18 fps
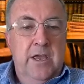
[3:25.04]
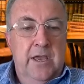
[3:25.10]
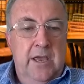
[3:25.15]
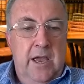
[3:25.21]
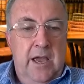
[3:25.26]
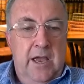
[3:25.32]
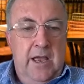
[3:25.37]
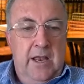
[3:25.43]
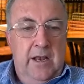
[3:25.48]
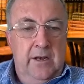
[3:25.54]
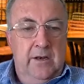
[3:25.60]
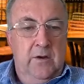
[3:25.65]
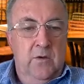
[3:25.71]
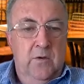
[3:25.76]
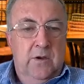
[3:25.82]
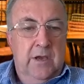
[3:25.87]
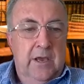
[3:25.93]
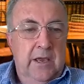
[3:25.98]
we
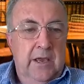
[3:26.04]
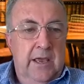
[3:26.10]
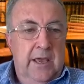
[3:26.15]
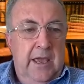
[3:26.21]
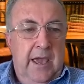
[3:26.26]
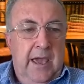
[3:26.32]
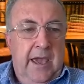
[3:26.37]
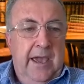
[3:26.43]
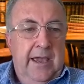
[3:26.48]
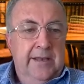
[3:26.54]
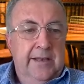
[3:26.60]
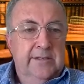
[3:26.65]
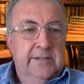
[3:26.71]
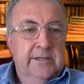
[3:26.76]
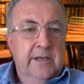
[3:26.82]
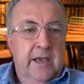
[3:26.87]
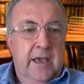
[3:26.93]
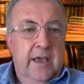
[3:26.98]
look
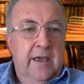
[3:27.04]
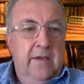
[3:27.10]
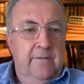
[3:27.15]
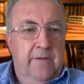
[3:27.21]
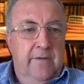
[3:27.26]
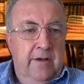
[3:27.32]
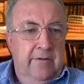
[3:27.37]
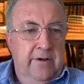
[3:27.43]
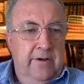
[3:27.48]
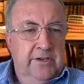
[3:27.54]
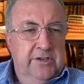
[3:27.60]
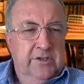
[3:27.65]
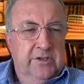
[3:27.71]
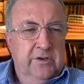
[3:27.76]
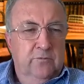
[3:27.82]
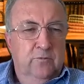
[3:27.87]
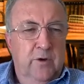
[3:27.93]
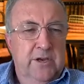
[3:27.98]
at
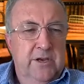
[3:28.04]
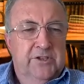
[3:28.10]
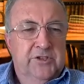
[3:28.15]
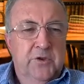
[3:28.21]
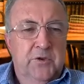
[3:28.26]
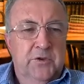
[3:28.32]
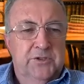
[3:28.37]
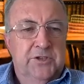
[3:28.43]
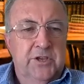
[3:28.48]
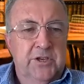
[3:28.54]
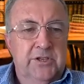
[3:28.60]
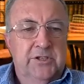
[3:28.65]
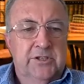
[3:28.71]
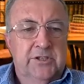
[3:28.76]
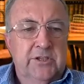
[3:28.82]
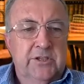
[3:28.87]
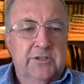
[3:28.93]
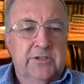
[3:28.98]
various
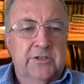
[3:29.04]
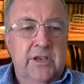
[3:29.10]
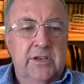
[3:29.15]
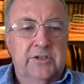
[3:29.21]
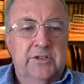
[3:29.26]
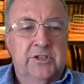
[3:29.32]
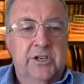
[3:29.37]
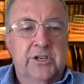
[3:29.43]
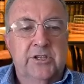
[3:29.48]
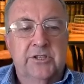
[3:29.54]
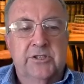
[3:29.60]
resources, such